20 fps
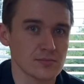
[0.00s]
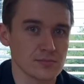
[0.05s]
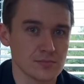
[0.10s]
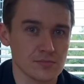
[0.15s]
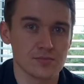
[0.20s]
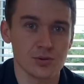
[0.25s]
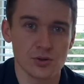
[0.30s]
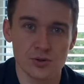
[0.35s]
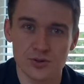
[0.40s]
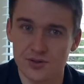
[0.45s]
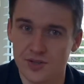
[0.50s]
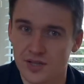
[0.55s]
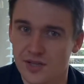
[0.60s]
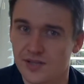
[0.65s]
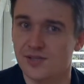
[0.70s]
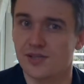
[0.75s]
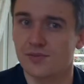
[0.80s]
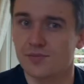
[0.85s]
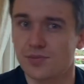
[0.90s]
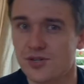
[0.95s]
putting things
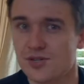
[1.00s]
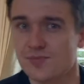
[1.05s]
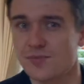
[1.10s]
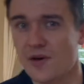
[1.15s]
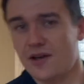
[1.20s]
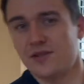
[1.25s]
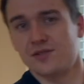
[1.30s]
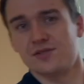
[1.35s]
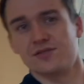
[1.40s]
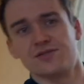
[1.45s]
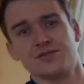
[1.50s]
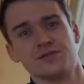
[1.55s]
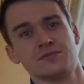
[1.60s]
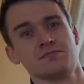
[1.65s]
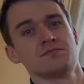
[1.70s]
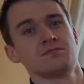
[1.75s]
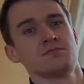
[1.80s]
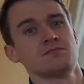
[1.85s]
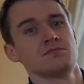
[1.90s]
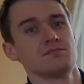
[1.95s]
in perspective,
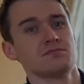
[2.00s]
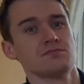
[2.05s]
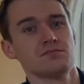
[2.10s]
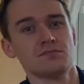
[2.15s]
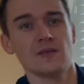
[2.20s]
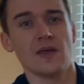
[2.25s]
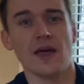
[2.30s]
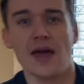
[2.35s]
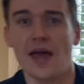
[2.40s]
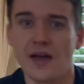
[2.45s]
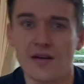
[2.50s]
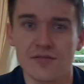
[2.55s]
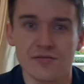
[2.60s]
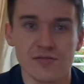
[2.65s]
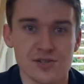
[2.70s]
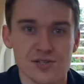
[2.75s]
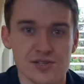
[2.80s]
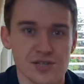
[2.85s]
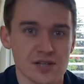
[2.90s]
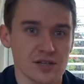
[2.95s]
every
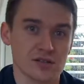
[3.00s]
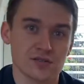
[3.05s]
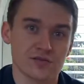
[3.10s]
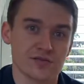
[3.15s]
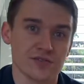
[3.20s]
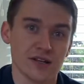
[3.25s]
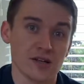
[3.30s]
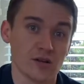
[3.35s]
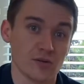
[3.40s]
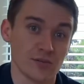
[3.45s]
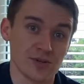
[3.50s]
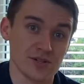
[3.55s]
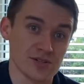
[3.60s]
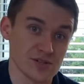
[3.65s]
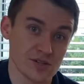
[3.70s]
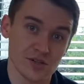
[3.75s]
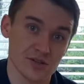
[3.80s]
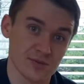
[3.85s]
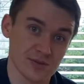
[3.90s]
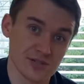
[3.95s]
single film is
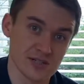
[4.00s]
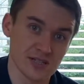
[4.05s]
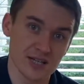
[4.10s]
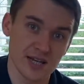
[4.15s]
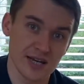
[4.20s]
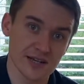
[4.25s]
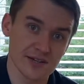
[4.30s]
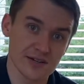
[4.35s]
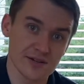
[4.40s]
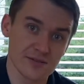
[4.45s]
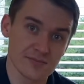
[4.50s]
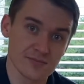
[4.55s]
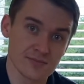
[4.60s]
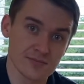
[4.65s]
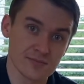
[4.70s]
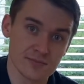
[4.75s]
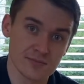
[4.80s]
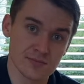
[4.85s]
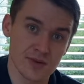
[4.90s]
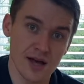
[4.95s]
going to be delayed.
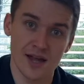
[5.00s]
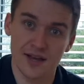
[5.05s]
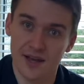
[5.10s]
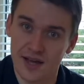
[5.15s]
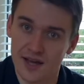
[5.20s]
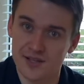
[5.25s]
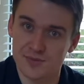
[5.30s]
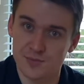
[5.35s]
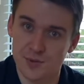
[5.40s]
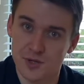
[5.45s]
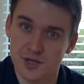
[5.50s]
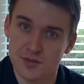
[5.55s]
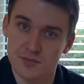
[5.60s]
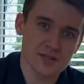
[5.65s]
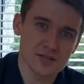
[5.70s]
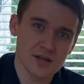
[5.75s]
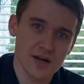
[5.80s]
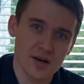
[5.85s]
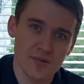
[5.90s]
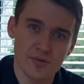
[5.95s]
And has been.
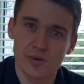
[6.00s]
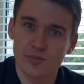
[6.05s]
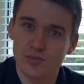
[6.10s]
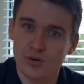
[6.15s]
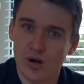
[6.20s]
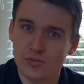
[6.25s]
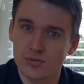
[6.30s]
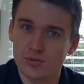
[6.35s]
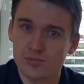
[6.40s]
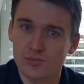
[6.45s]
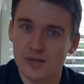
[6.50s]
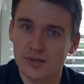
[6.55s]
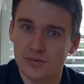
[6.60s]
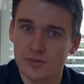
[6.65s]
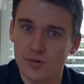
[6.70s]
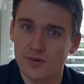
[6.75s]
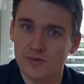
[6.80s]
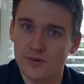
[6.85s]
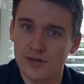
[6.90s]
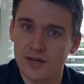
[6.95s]
And we probably
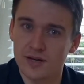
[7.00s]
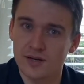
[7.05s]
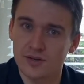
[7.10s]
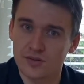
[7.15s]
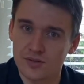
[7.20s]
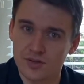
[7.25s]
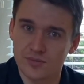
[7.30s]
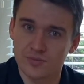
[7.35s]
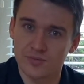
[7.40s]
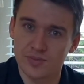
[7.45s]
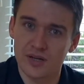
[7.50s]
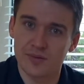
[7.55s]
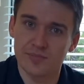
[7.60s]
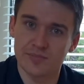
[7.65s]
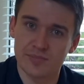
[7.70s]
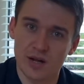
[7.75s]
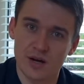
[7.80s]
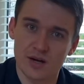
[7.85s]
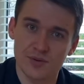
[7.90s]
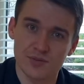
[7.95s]
won't get another big
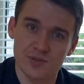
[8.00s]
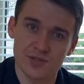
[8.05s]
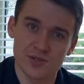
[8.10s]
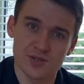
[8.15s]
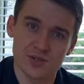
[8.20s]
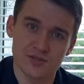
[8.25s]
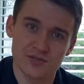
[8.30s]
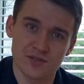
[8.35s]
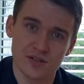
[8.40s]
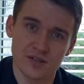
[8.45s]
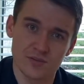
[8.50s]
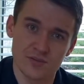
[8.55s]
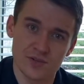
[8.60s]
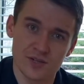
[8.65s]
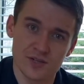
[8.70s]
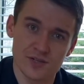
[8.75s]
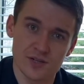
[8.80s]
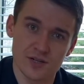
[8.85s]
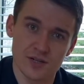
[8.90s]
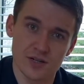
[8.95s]
blockbuster film
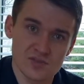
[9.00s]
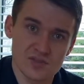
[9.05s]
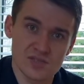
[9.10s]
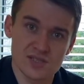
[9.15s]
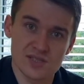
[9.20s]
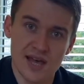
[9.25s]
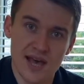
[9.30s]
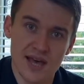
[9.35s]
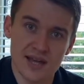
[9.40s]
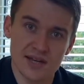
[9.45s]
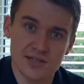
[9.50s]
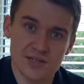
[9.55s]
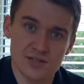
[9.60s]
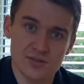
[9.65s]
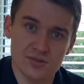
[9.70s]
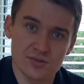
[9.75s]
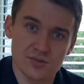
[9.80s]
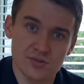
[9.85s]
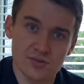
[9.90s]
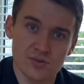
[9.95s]
this year. Tenet
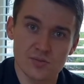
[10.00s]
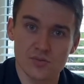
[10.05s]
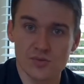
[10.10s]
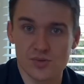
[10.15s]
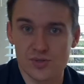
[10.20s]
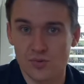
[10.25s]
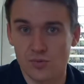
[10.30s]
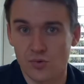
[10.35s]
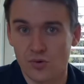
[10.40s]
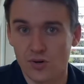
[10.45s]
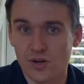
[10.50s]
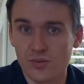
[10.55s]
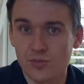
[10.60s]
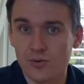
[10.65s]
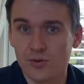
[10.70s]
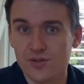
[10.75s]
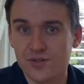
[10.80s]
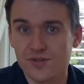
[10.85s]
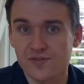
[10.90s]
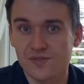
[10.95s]
was a Warner
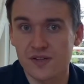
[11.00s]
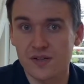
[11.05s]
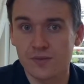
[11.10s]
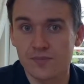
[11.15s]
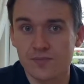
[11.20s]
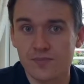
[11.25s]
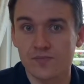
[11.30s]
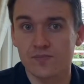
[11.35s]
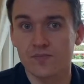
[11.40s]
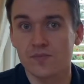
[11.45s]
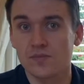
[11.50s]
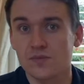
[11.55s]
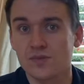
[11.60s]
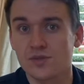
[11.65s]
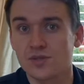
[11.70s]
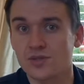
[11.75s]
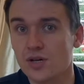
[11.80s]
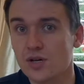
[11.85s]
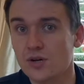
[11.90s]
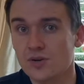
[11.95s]
Brothers film.
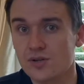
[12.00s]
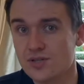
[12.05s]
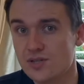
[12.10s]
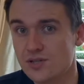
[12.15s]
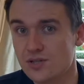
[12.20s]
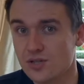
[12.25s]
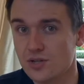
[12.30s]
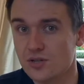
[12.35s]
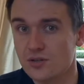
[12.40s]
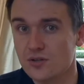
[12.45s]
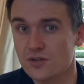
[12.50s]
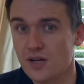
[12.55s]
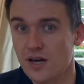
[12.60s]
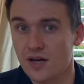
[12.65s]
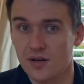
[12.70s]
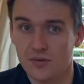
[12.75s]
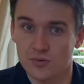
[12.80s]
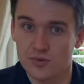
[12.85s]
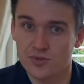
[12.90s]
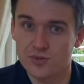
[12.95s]
So is Dune
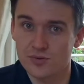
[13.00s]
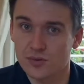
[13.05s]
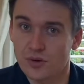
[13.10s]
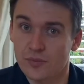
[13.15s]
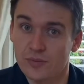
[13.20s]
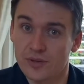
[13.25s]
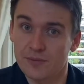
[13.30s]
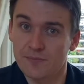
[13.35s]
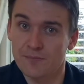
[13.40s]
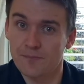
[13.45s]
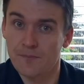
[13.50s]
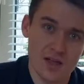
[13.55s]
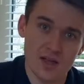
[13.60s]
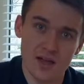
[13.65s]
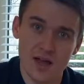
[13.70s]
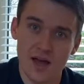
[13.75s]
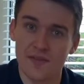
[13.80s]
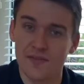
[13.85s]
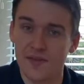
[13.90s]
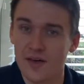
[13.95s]
and Wonder Woman.
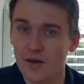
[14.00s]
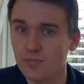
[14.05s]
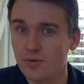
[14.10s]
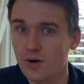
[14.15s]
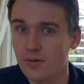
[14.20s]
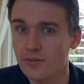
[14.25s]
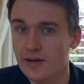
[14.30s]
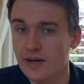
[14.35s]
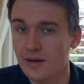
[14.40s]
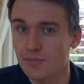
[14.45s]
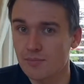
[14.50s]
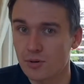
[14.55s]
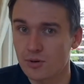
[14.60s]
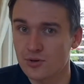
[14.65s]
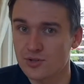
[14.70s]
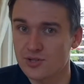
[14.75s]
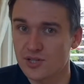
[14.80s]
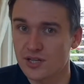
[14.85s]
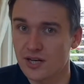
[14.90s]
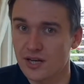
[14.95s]
And they'll probably get
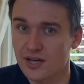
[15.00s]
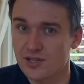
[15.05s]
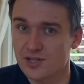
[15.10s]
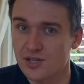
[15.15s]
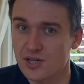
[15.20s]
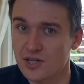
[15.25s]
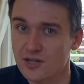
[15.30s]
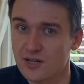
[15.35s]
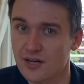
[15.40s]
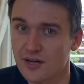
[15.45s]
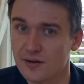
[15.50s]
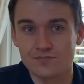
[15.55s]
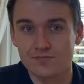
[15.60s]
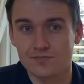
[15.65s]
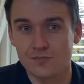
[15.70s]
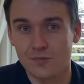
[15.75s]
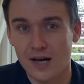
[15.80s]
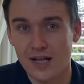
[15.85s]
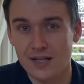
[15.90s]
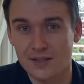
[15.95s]
pushed to next year now.
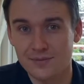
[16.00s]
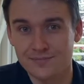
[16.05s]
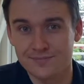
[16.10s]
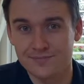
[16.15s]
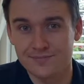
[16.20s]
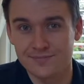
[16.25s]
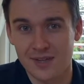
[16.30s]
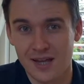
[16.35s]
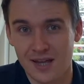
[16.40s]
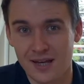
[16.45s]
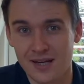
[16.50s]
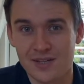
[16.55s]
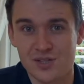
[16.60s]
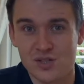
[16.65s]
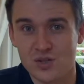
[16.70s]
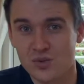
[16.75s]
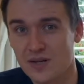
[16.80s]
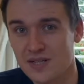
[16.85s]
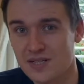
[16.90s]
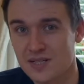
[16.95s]
Well, at least
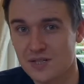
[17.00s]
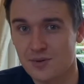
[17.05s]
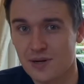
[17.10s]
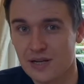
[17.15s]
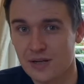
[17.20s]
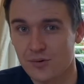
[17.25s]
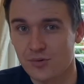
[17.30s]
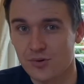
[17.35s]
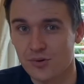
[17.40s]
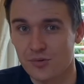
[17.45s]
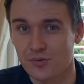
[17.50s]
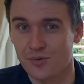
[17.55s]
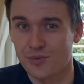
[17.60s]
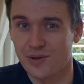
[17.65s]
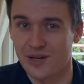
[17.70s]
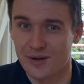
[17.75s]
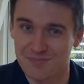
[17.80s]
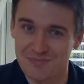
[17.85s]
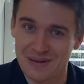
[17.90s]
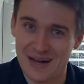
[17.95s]
2021 will be
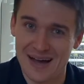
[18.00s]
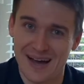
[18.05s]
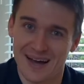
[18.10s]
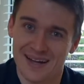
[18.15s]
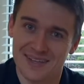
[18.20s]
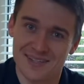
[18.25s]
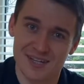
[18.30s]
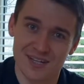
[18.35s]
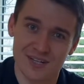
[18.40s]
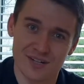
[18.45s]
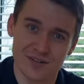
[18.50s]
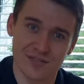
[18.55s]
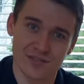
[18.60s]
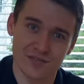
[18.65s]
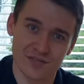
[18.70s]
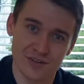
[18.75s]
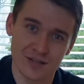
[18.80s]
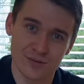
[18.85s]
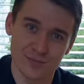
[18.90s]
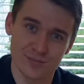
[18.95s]
a packed year for
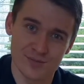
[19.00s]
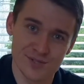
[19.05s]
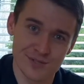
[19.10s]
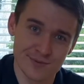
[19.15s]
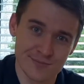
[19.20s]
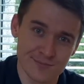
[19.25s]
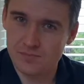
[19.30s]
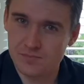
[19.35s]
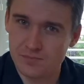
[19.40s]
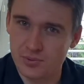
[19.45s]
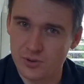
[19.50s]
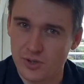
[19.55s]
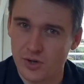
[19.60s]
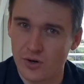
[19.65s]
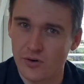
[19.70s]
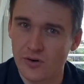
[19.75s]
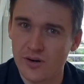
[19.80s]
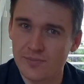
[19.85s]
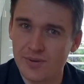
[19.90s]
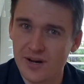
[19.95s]
films. But
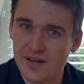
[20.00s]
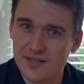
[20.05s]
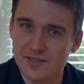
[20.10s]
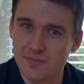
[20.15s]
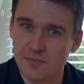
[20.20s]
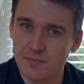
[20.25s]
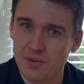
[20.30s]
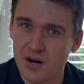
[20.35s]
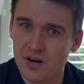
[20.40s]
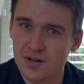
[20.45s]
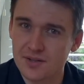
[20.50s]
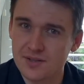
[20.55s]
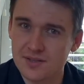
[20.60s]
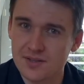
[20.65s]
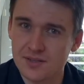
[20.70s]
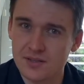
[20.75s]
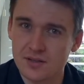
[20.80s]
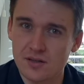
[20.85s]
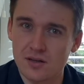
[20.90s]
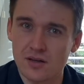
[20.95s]
going back to Bond,
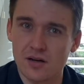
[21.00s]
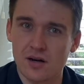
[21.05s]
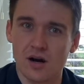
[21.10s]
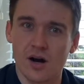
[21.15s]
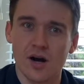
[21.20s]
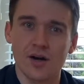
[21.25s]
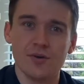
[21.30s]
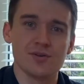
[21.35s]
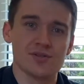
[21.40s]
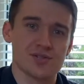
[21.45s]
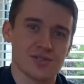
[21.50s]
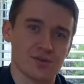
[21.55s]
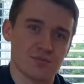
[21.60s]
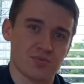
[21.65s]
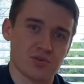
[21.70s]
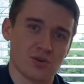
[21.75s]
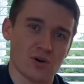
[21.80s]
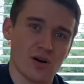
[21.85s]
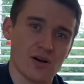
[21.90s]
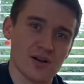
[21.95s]
I was
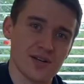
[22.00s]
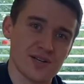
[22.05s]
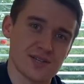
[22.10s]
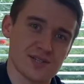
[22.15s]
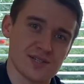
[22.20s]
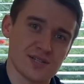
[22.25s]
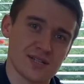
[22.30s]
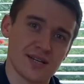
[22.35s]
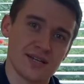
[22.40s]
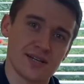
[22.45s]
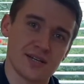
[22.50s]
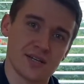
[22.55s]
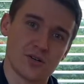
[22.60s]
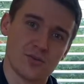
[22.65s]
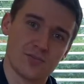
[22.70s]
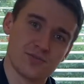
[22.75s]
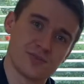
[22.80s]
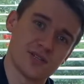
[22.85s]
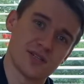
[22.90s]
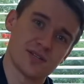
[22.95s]
surprised leading
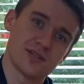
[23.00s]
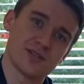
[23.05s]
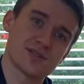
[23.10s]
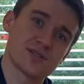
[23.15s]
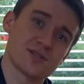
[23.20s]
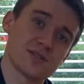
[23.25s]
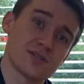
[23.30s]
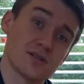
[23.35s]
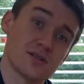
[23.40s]
up to this.